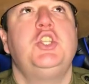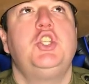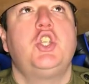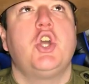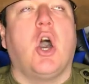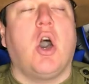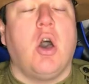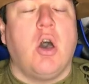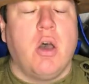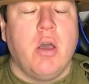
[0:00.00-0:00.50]

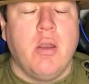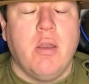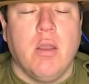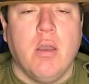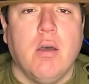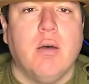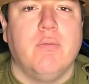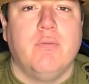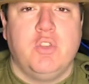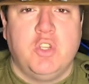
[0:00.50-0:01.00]
ton
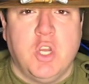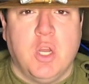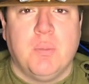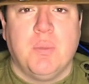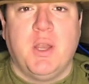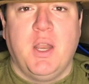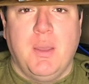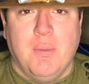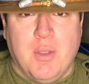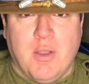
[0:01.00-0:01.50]
of
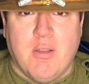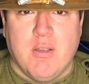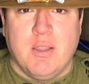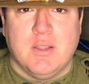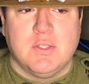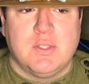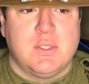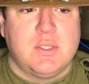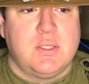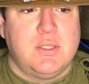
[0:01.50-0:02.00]
German
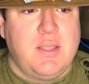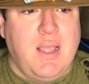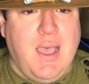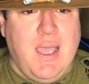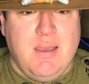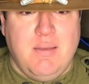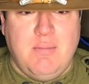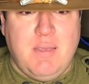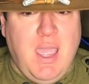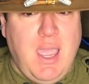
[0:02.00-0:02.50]
immigrants
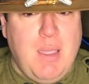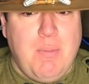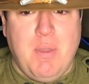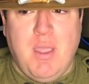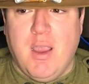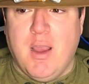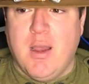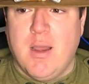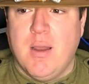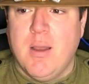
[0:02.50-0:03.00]
that came
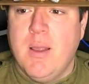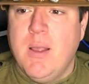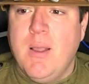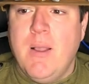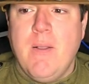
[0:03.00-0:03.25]
here,